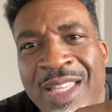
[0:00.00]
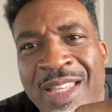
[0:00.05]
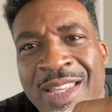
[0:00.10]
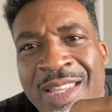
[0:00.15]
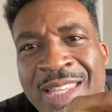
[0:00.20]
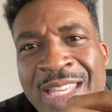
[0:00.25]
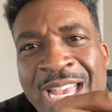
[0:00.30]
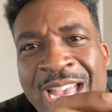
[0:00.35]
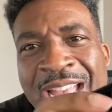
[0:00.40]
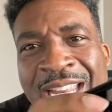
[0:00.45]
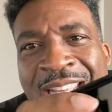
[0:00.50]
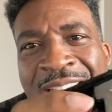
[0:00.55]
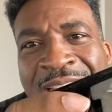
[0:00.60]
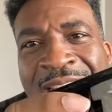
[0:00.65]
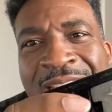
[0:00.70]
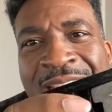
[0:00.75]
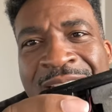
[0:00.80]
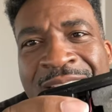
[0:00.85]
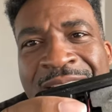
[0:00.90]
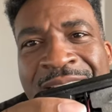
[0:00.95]
That
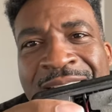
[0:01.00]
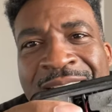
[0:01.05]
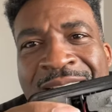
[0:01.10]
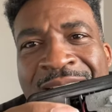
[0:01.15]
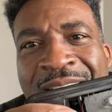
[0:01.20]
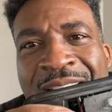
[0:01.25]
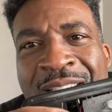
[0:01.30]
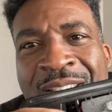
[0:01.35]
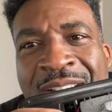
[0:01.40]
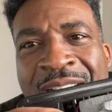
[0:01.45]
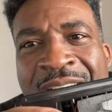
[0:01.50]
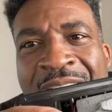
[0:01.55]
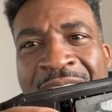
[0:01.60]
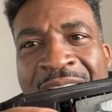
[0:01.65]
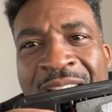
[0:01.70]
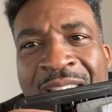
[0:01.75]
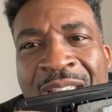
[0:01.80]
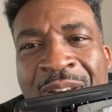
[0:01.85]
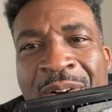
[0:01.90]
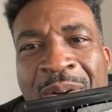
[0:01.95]
is, you can kind
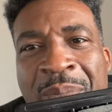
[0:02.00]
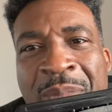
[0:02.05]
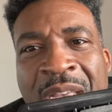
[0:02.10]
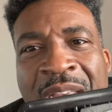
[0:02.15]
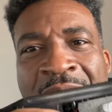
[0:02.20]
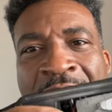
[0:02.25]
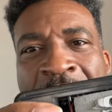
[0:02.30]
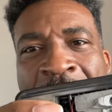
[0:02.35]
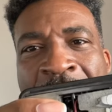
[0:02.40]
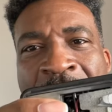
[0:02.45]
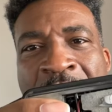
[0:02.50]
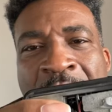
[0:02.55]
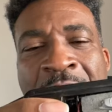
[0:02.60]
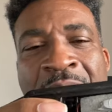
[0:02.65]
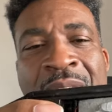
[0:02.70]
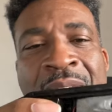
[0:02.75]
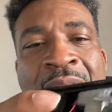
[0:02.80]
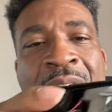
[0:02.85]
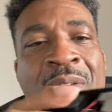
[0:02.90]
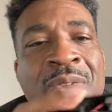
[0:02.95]
of hear it making noise
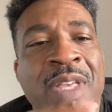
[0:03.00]
right now.